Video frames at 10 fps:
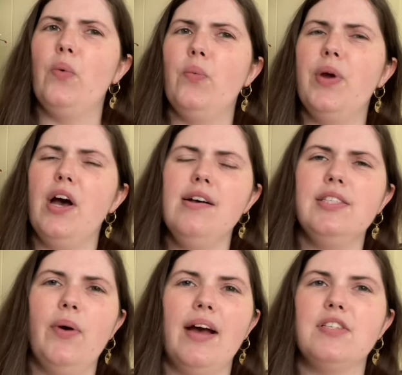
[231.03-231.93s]
We
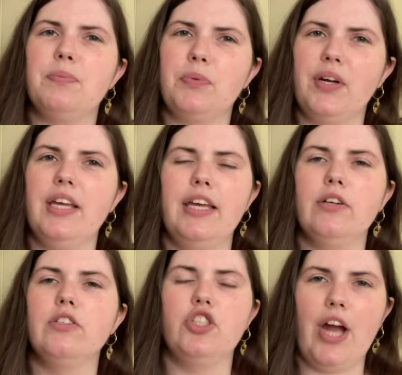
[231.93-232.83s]
also have
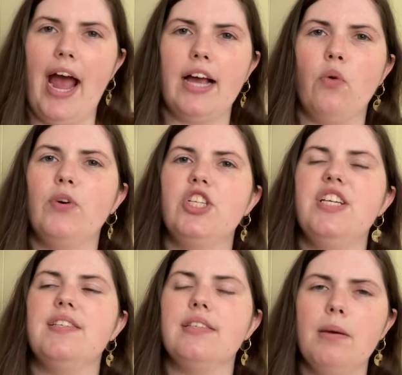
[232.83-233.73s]
Spring-Heeled Jack, which
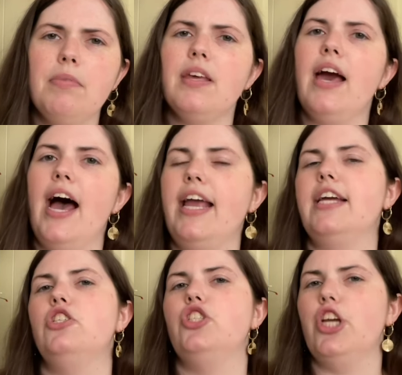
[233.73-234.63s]
is something I
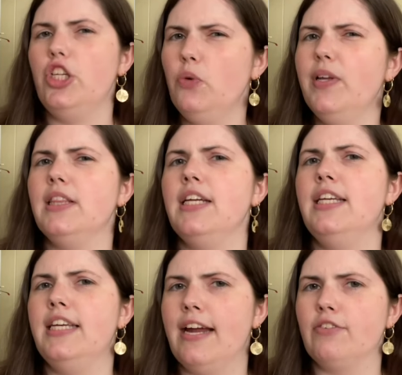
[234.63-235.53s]
had genuinely
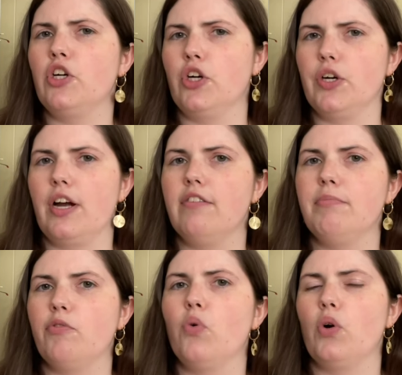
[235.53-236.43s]
never heard of
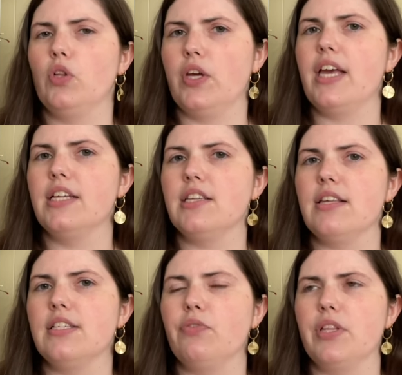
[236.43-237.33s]
before looking into
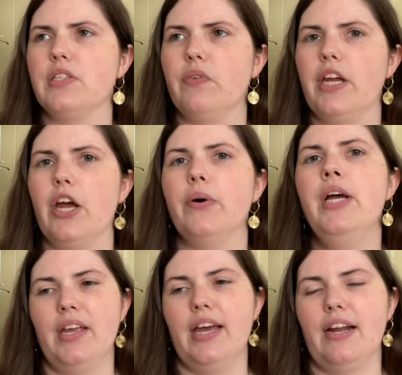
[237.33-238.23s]
this for this video.
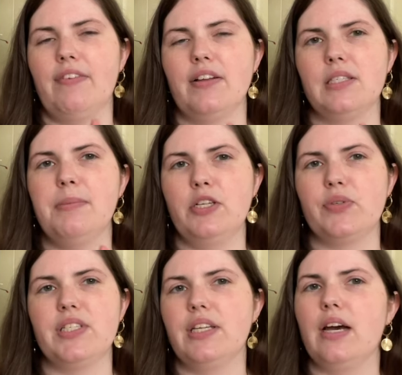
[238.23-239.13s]
And I found some
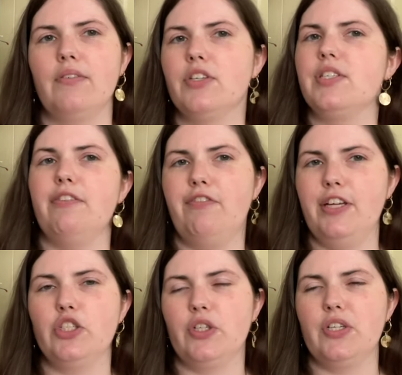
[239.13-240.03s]
interesting covers that
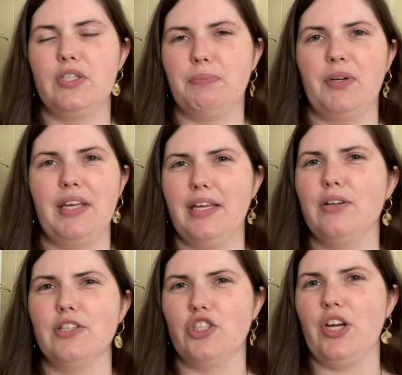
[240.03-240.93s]
featured
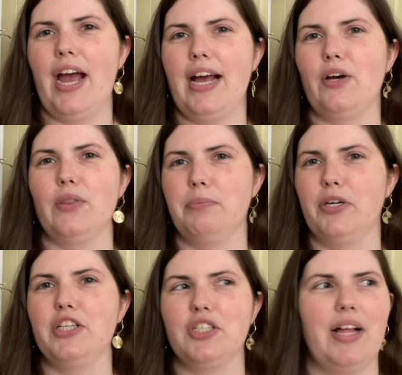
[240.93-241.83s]
Spring-Heeled Jack on the
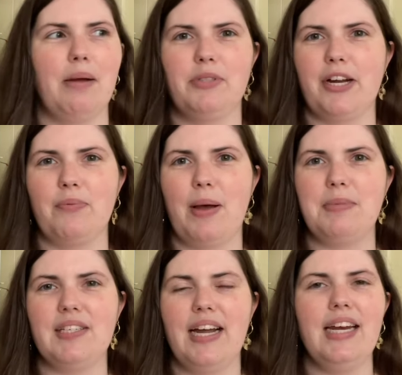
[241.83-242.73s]
British Library
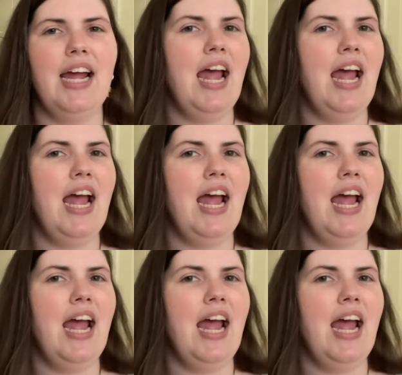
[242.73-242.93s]
website.